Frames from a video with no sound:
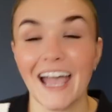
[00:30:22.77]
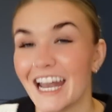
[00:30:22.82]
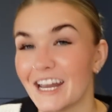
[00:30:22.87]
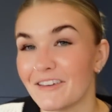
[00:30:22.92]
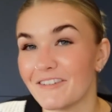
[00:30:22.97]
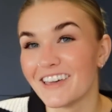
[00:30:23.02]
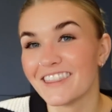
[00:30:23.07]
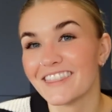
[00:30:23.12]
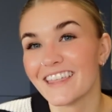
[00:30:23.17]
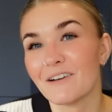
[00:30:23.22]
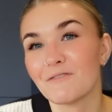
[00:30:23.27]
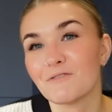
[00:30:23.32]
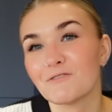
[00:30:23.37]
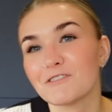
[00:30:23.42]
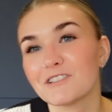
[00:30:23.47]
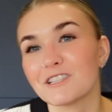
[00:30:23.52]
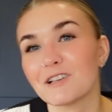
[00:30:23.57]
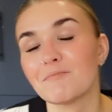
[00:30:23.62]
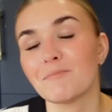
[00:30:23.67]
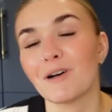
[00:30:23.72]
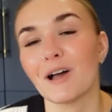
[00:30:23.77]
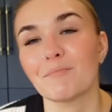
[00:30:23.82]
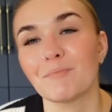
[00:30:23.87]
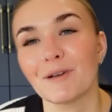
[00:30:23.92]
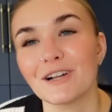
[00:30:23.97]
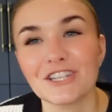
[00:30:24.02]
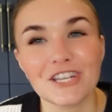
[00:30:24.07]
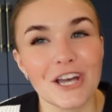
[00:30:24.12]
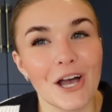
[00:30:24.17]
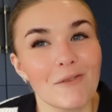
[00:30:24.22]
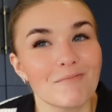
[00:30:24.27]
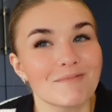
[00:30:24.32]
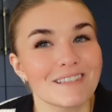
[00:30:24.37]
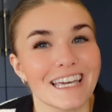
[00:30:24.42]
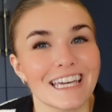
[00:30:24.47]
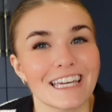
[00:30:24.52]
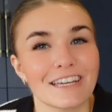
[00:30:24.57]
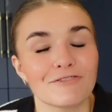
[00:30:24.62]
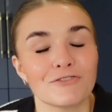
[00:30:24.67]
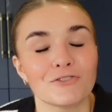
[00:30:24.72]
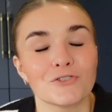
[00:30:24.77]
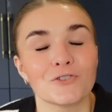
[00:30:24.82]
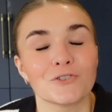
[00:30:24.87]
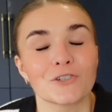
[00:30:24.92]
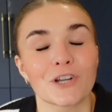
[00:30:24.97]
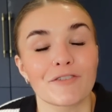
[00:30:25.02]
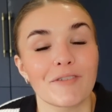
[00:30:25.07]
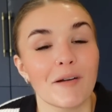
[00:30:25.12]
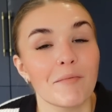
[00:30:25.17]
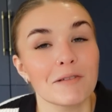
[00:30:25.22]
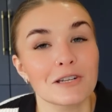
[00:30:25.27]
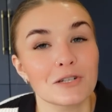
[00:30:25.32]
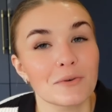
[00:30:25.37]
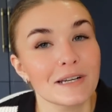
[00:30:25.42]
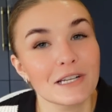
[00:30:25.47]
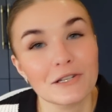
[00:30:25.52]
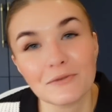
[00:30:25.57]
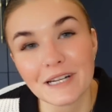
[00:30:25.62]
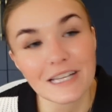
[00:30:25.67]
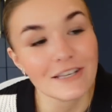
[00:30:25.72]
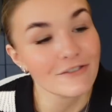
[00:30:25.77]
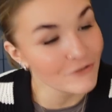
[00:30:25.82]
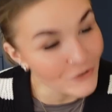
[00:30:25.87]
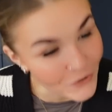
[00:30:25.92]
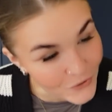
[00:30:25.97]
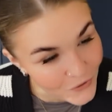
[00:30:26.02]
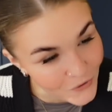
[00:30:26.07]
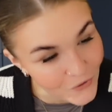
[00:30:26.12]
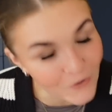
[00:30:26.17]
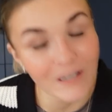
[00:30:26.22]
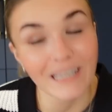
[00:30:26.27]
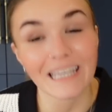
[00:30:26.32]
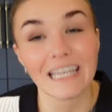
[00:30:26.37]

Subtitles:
Anyway, that was my budget update for November 2024.